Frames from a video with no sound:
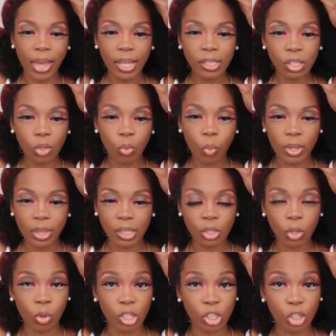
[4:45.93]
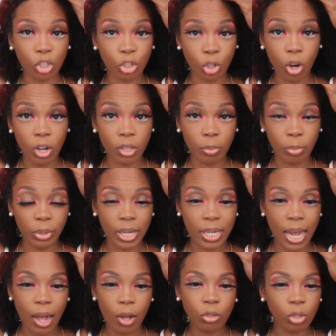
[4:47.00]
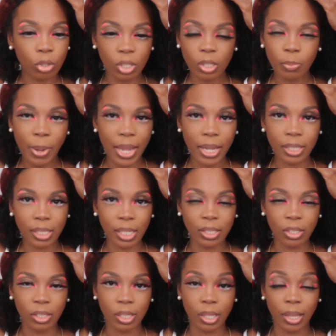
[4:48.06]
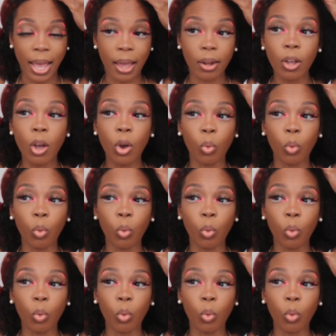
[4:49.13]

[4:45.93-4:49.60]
that's the one that's going to start the braid out. So just pay attention to that.